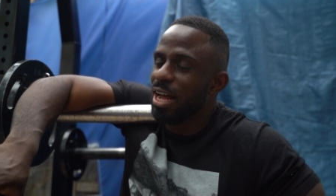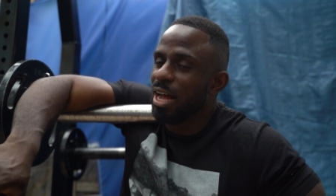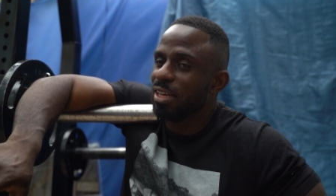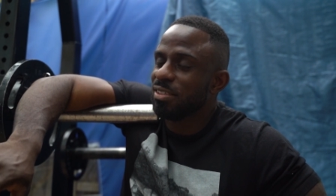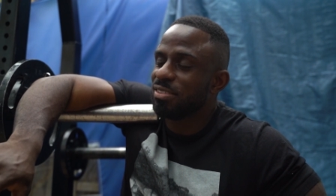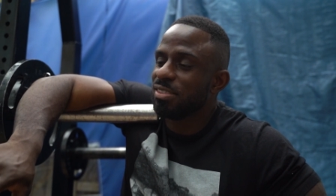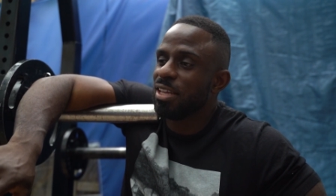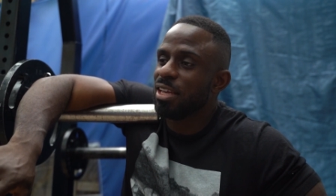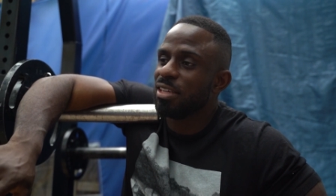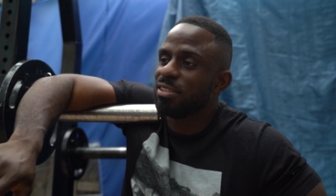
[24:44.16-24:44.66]
I
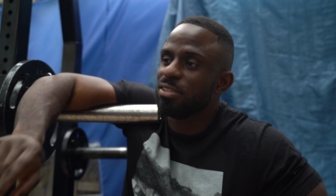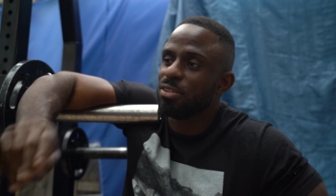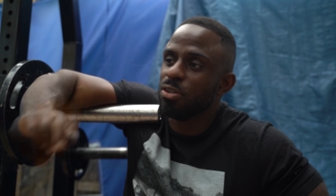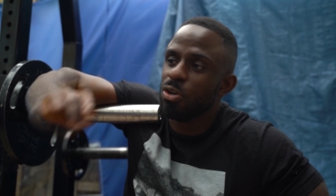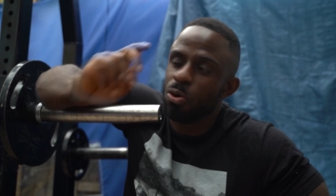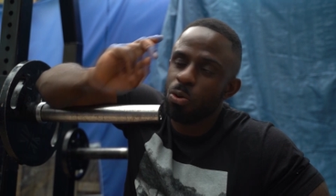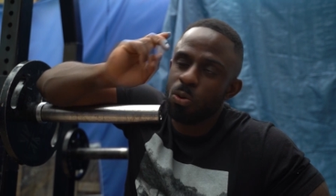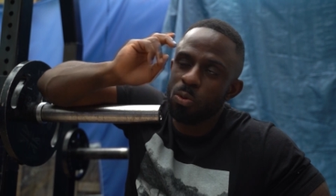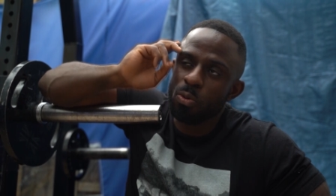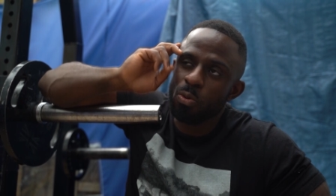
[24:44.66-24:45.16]
started to
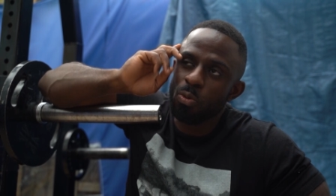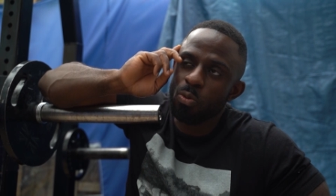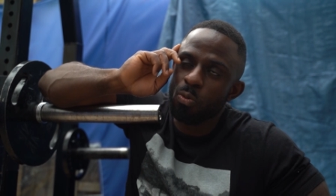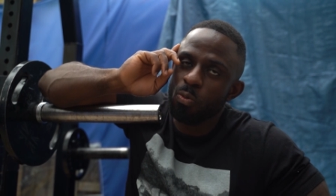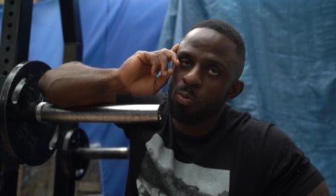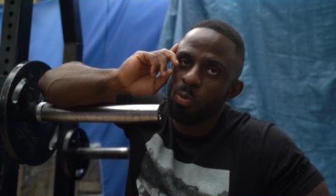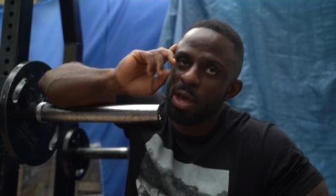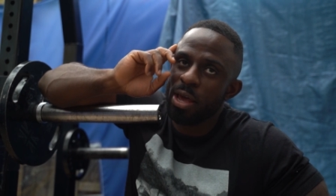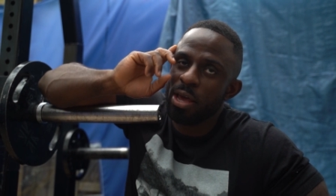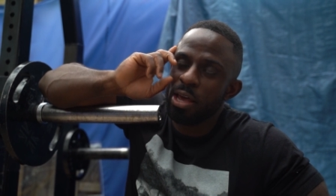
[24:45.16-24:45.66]
know
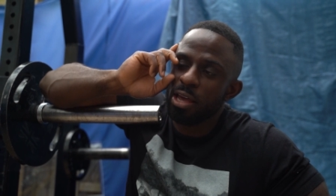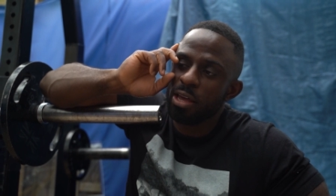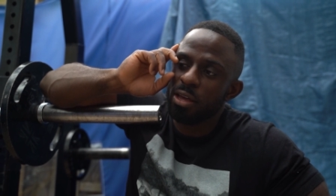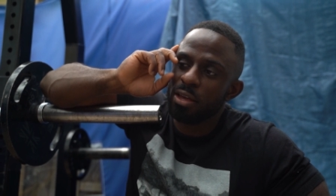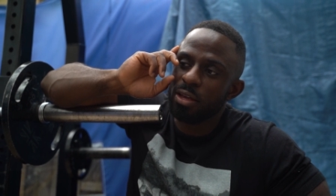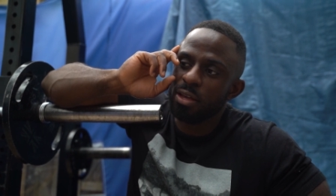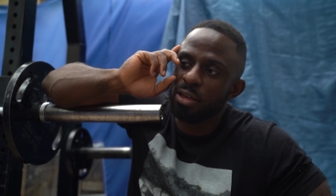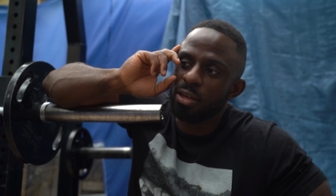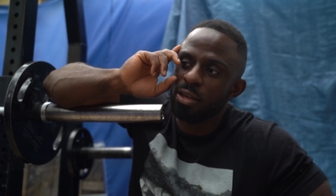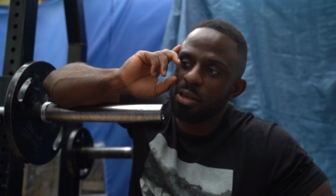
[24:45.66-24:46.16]
where
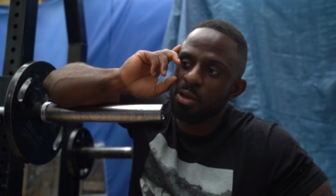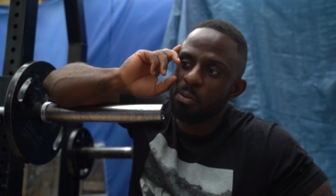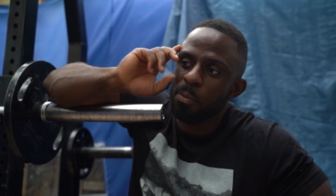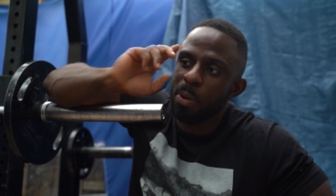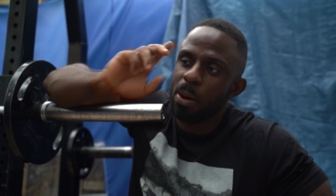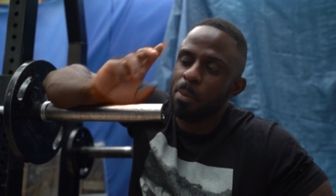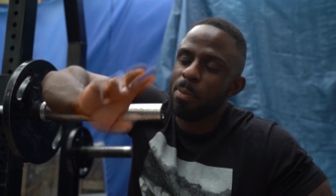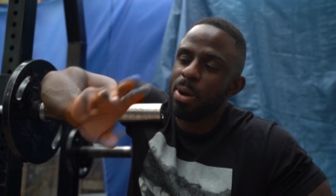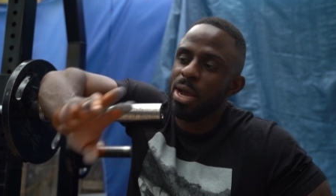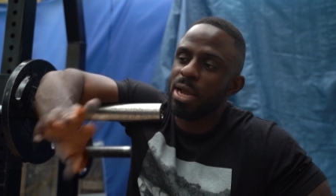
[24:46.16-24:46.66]

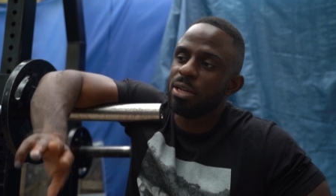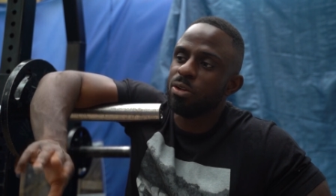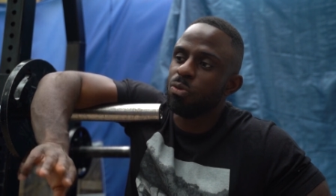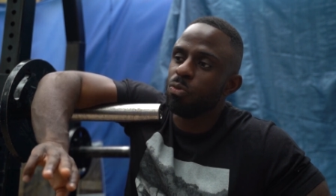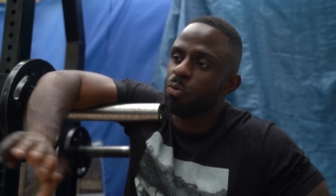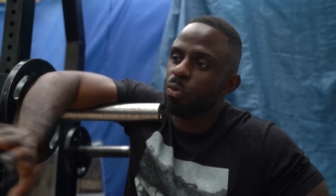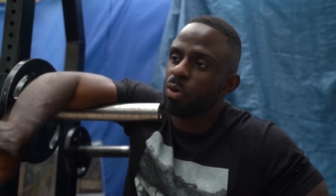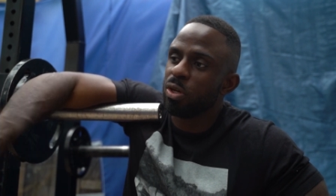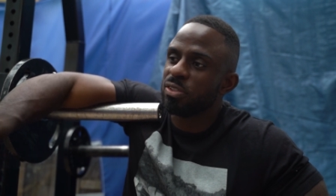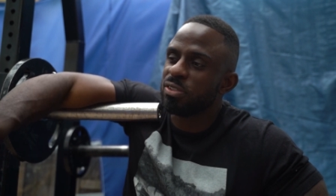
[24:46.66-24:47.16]
my
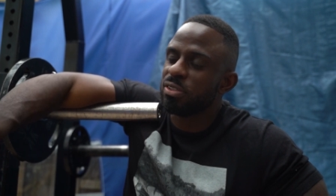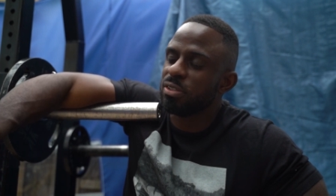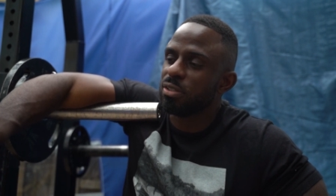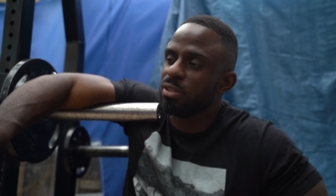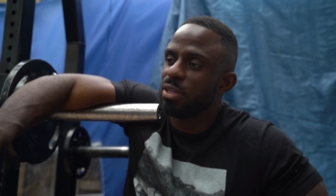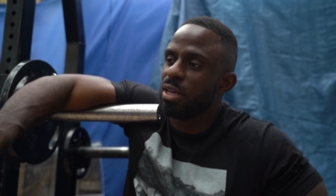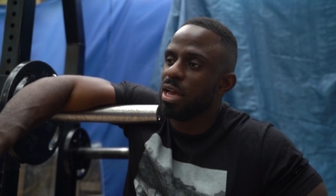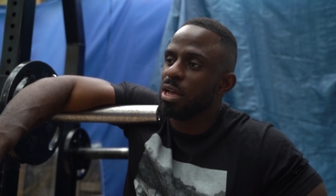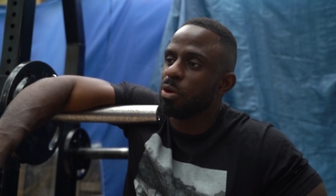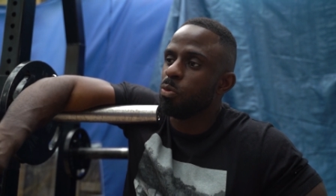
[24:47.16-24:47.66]
mind was
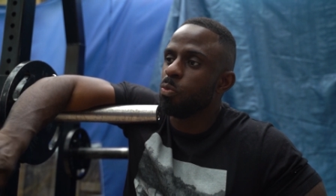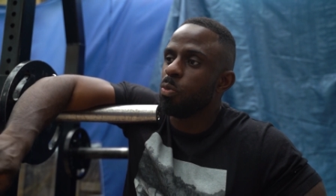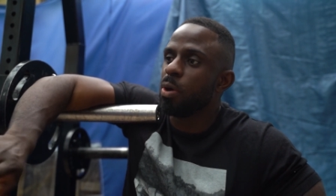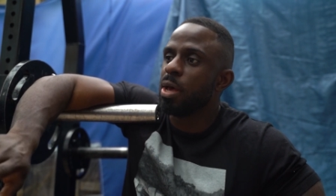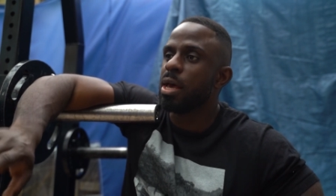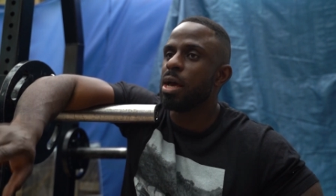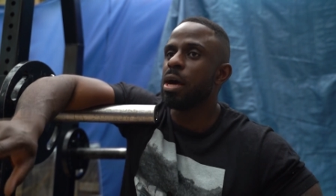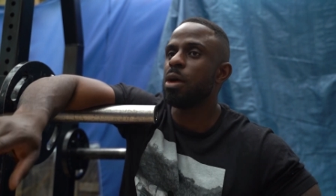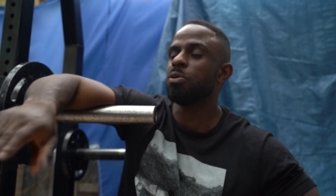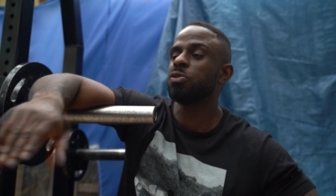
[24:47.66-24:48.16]
and
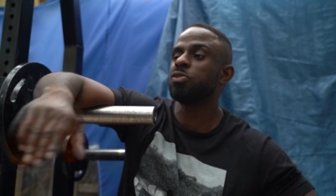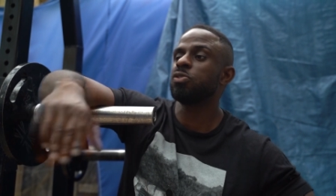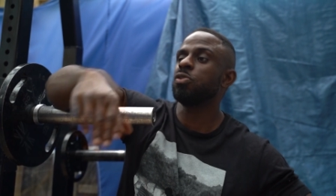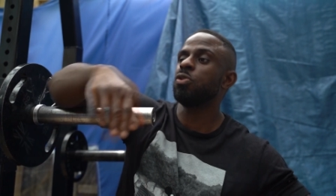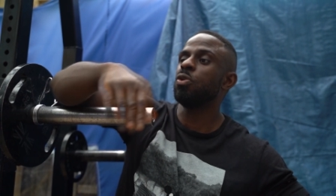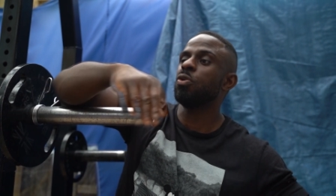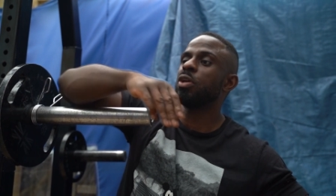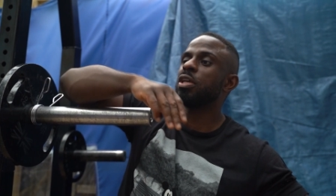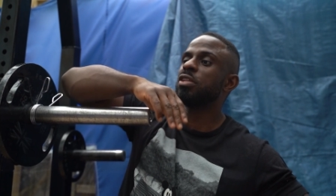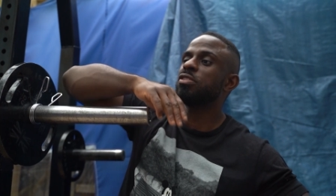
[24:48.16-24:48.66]
where I
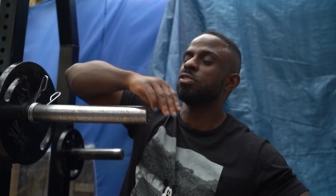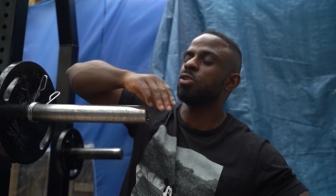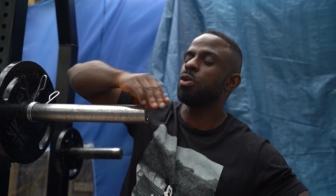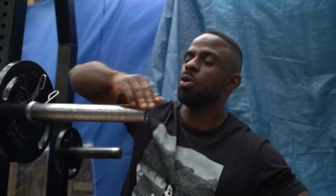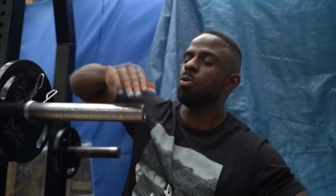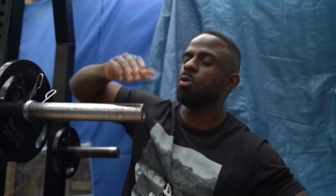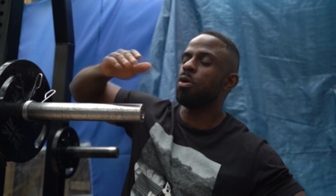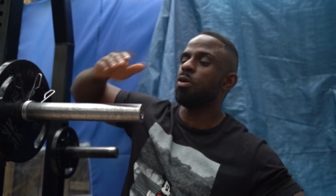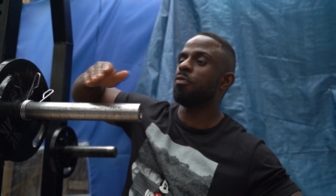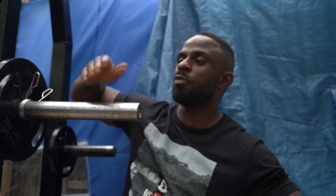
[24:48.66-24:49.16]
was looking to
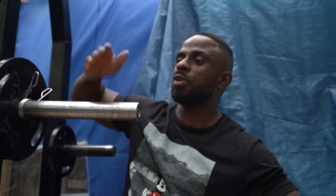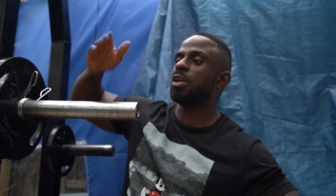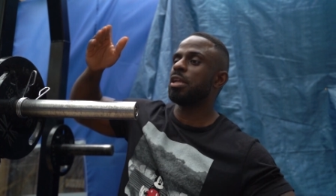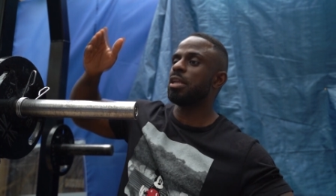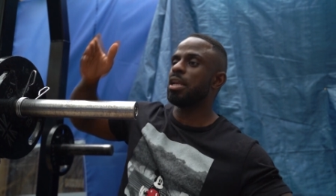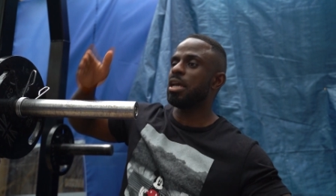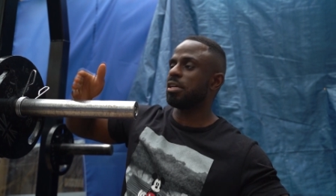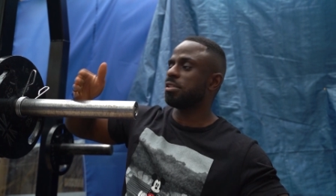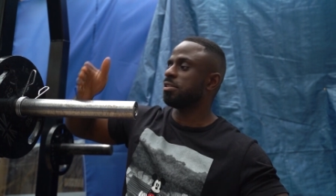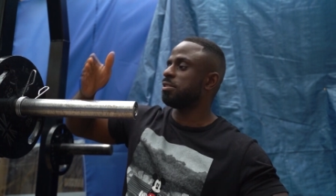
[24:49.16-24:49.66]
go over the
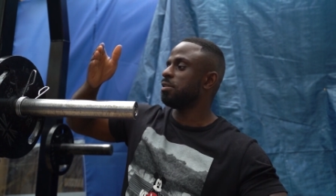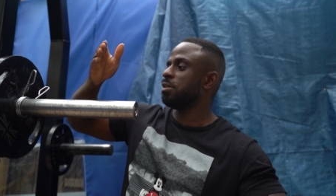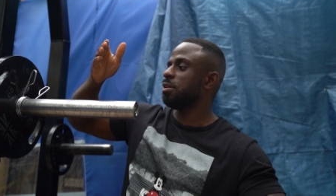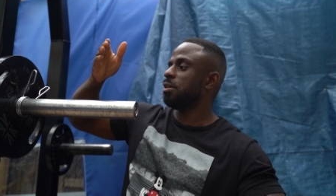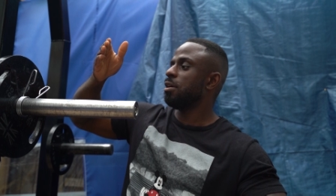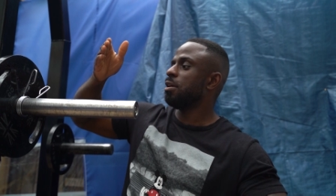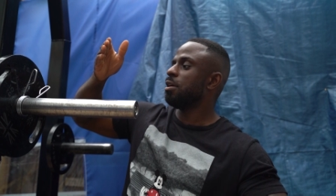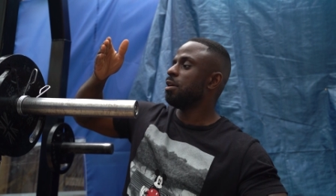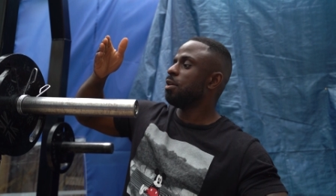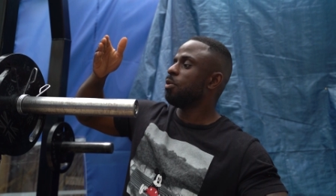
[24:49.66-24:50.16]
next
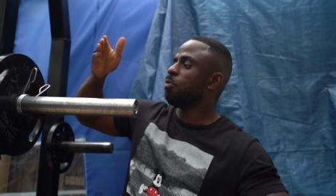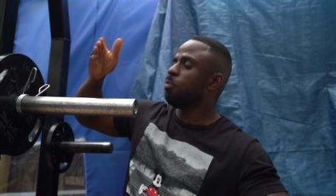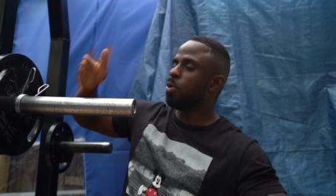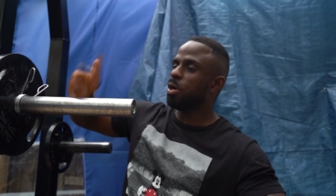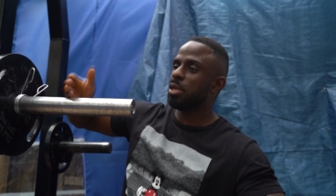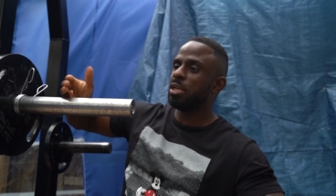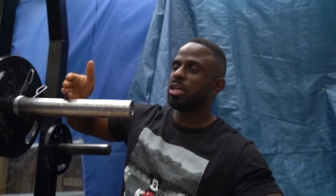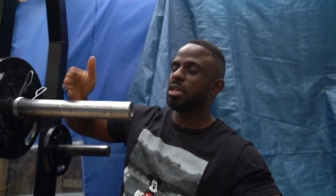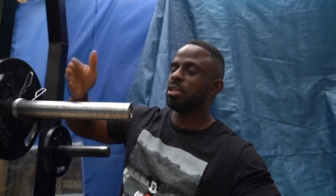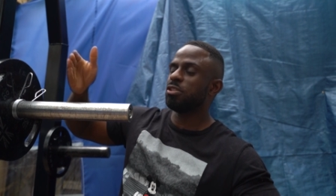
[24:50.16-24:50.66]

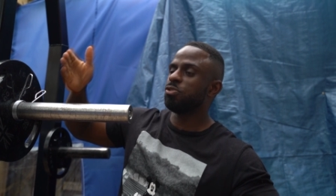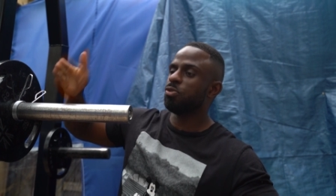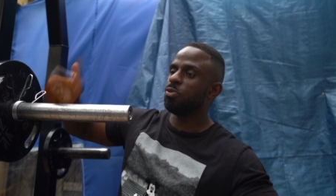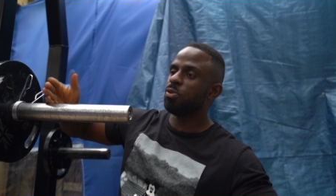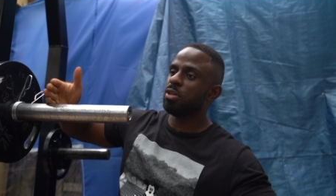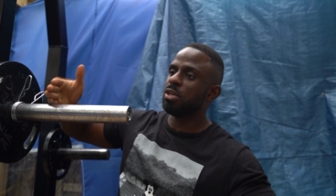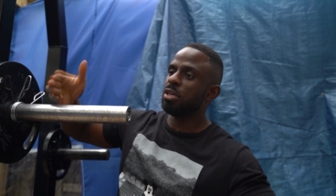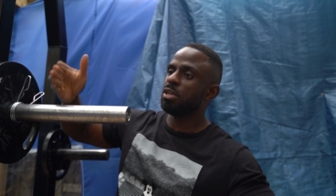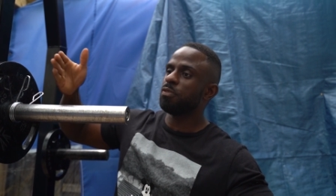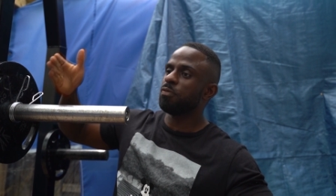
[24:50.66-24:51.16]
one year, two
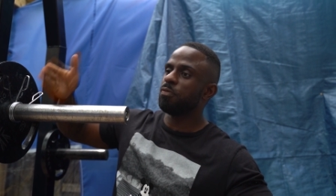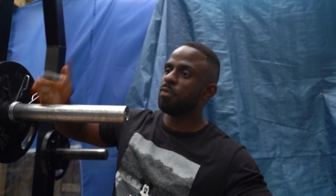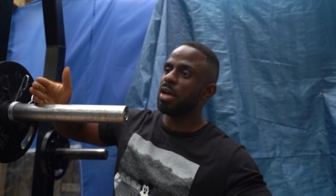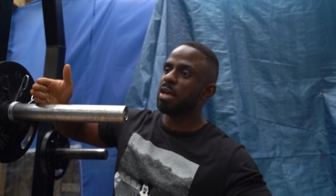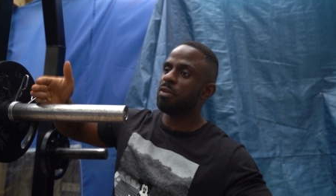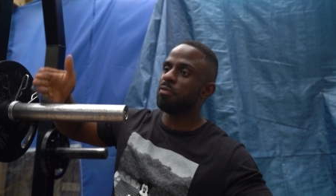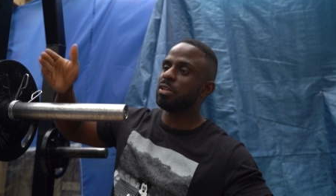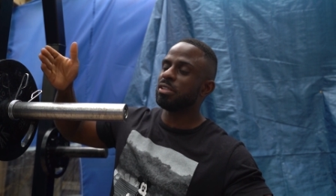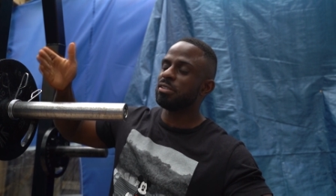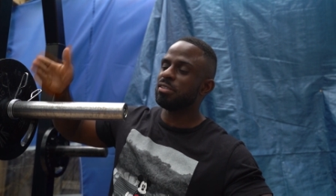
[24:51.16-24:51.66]
years,
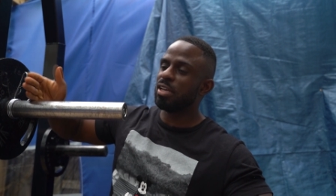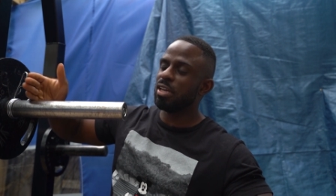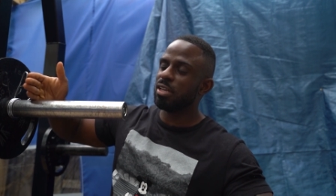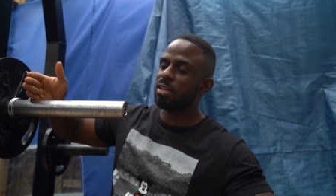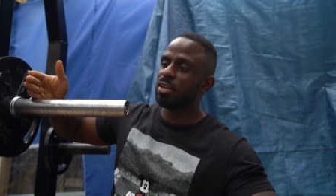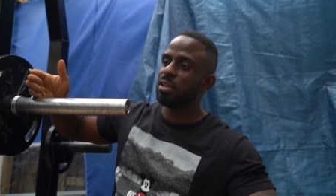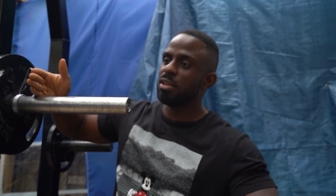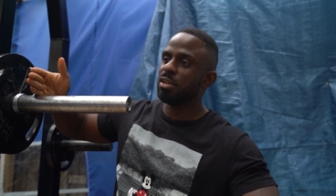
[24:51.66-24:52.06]
five and ten.